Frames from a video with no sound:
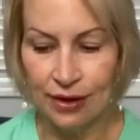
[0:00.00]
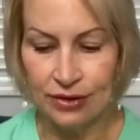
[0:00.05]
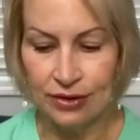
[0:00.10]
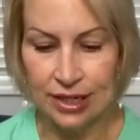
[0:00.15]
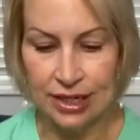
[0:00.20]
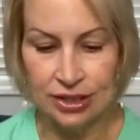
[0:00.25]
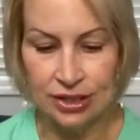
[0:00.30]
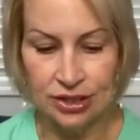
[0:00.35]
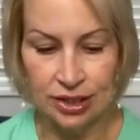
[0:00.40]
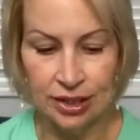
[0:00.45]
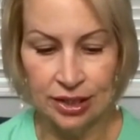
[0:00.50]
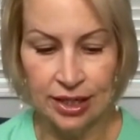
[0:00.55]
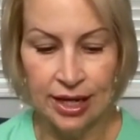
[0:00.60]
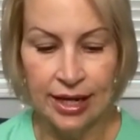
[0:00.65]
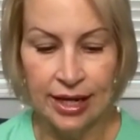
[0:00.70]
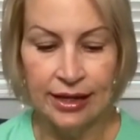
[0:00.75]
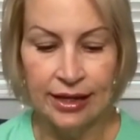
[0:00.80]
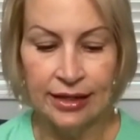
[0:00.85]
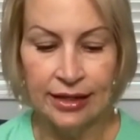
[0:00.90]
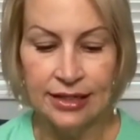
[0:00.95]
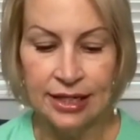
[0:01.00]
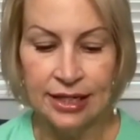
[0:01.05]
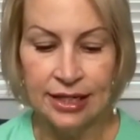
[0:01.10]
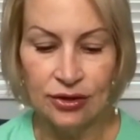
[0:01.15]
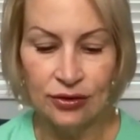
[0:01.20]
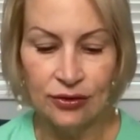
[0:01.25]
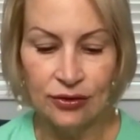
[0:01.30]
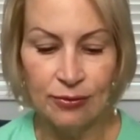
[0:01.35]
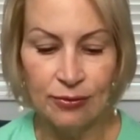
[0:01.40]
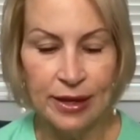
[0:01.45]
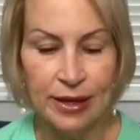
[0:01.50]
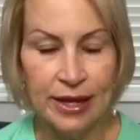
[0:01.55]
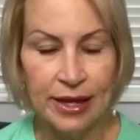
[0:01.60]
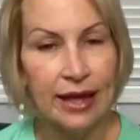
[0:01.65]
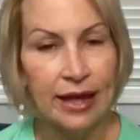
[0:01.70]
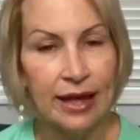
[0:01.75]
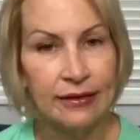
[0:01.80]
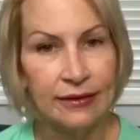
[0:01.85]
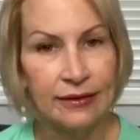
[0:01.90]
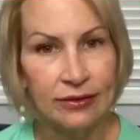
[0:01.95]
Foundation continues to
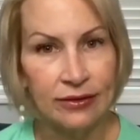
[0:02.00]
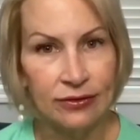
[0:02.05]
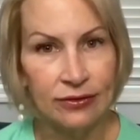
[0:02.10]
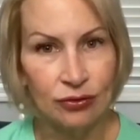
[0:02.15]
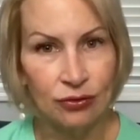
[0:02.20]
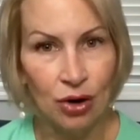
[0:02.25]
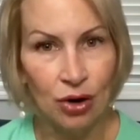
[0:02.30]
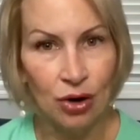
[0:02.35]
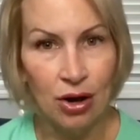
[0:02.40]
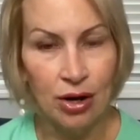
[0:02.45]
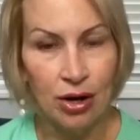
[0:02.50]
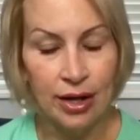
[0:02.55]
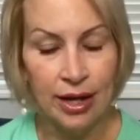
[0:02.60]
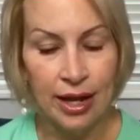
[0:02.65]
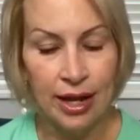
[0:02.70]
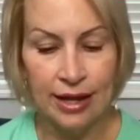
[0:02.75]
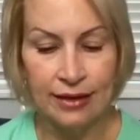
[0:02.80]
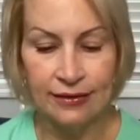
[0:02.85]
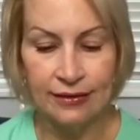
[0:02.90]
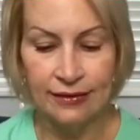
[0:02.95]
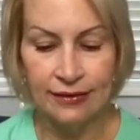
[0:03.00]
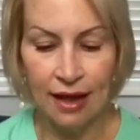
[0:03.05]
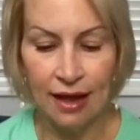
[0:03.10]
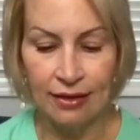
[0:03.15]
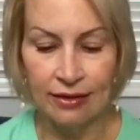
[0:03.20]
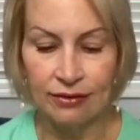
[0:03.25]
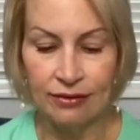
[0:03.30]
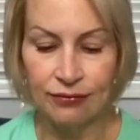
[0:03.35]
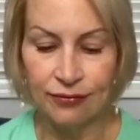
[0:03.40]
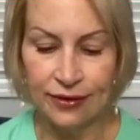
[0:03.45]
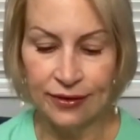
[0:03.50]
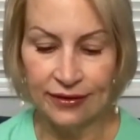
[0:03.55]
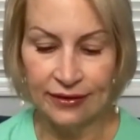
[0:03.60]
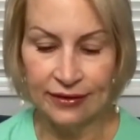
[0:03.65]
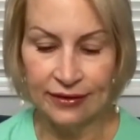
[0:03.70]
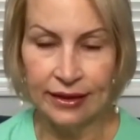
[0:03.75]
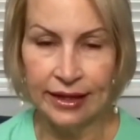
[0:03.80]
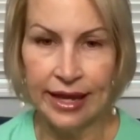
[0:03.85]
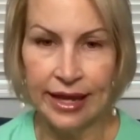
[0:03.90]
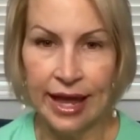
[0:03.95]
be as strong and solid
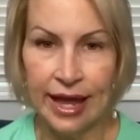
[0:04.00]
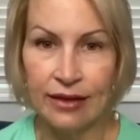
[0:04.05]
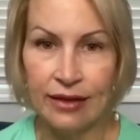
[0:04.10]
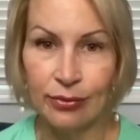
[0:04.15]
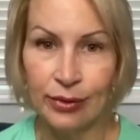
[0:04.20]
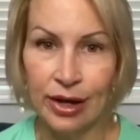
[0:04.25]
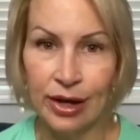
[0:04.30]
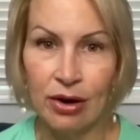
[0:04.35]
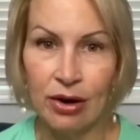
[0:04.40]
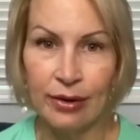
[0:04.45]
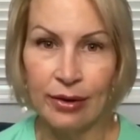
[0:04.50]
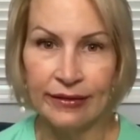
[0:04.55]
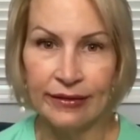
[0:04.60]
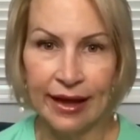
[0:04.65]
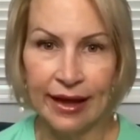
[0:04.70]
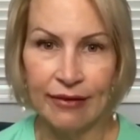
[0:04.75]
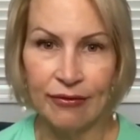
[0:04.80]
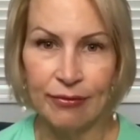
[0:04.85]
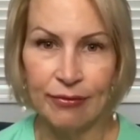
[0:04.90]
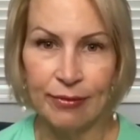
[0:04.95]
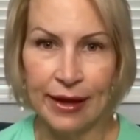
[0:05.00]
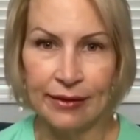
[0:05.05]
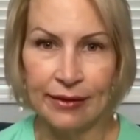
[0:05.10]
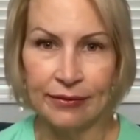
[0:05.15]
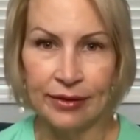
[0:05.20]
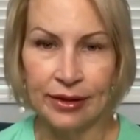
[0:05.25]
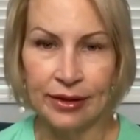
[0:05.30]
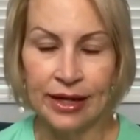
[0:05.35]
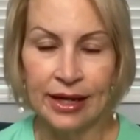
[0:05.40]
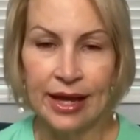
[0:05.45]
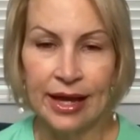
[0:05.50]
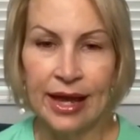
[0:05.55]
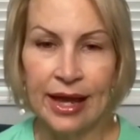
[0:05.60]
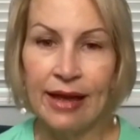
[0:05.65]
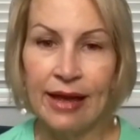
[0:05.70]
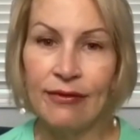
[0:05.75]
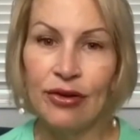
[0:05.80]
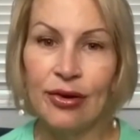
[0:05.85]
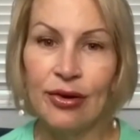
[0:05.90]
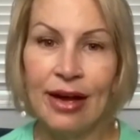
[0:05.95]
fiscally as we always have been.
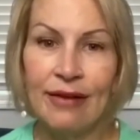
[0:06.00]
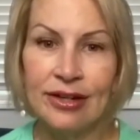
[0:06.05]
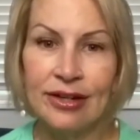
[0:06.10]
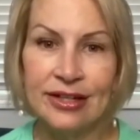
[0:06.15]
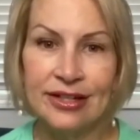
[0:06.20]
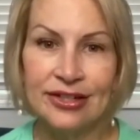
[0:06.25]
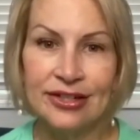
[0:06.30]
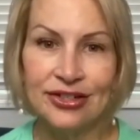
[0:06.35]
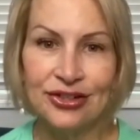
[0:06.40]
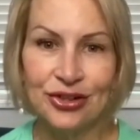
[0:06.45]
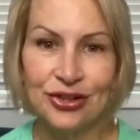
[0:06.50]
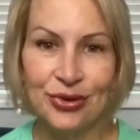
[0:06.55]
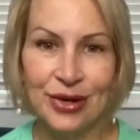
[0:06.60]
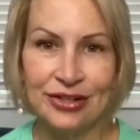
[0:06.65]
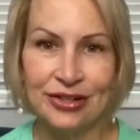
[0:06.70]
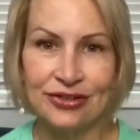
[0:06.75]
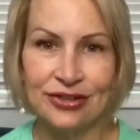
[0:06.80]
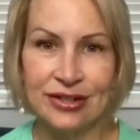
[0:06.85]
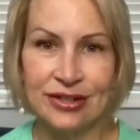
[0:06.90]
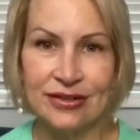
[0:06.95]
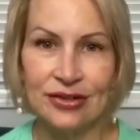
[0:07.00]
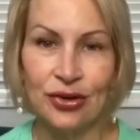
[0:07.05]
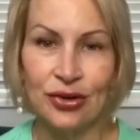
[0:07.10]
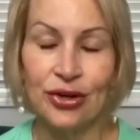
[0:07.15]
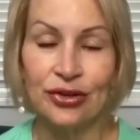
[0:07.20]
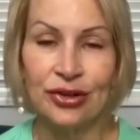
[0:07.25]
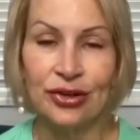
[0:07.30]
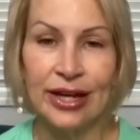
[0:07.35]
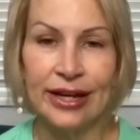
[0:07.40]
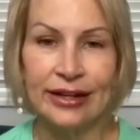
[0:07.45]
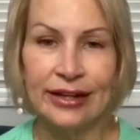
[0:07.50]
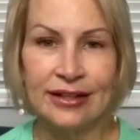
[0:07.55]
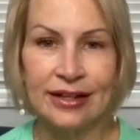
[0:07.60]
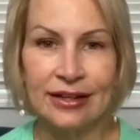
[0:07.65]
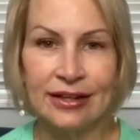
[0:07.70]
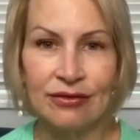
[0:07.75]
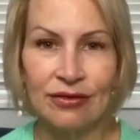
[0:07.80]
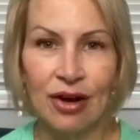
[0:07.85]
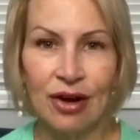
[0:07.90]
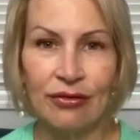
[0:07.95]
If you have additional questions or you'd like to
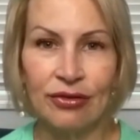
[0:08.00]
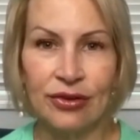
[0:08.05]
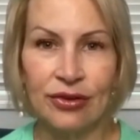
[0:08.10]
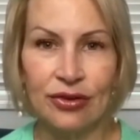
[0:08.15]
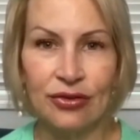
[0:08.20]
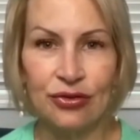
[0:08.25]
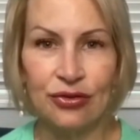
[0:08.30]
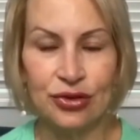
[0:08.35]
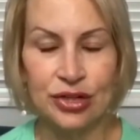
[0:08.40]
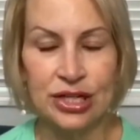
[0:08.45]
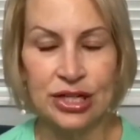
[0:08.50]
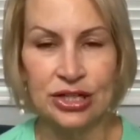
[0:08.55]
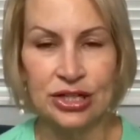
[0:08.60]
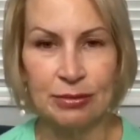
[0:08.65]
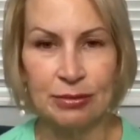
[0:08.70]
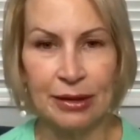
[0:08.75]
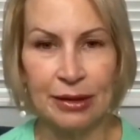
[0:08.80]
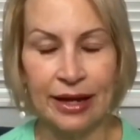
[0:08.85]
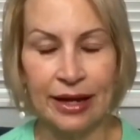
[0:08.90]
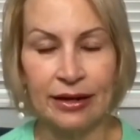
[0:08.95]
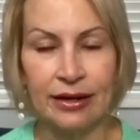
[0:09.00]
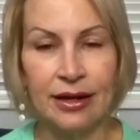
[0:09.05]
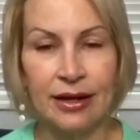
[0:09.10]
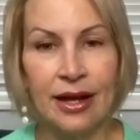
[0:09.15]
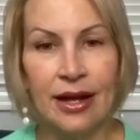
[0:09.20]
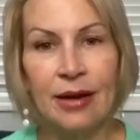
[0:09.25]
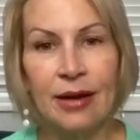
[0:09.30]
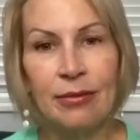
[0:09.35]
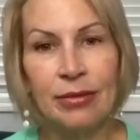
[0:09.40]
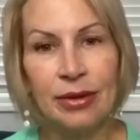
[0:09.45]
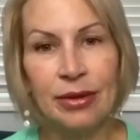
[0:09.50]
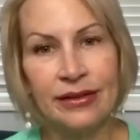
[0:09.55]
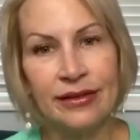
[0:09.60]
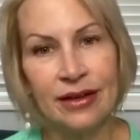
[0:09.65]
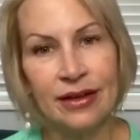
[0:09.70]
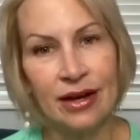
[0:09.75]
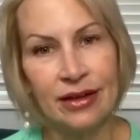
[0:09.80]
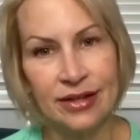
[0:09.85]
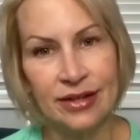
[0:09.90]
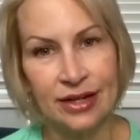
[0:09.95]
get involved in the strategic plan, please
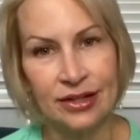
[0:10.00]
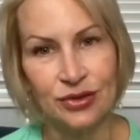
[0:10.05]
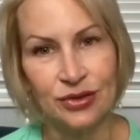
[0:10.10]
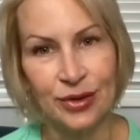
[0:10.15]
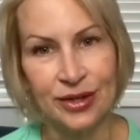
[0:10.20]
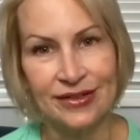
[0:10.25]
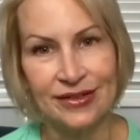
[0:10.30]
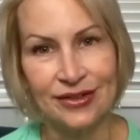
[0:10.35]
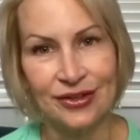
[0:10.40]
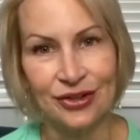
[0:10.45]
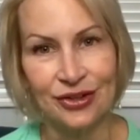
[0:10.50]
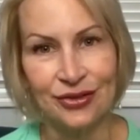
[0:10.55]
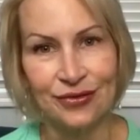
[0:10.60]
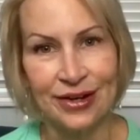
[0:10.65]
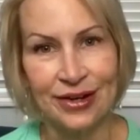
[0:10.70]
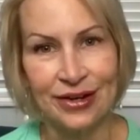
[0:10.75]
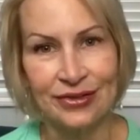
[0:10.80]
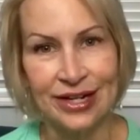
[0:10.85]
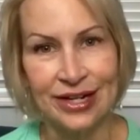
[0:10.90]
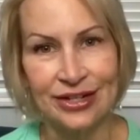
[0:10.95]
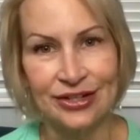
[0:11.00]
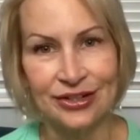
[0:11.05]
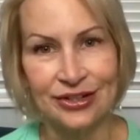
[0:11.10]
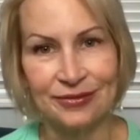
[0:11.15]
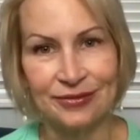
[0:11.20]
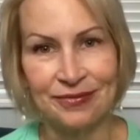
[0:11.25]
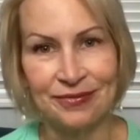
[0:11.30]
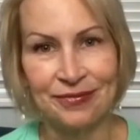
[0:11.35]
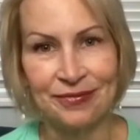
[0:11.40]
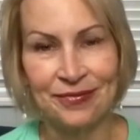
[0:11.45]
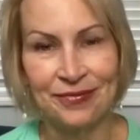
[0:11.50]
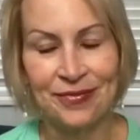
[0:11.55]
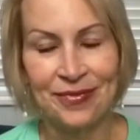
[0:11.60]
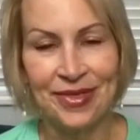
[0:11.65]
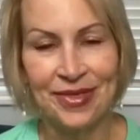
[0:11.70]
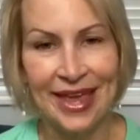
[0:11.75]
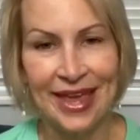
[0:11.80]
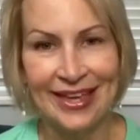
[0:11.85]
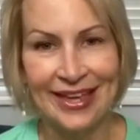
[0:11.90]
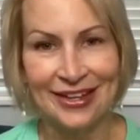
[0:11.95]
contact One Circle Foundation.
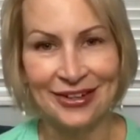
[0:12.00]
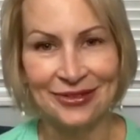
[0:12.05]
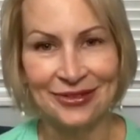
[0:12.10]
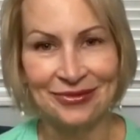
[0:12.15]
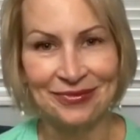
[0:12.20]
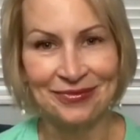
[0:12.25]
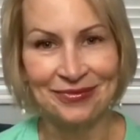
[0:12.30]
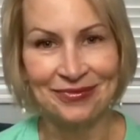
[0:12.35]
Thank you.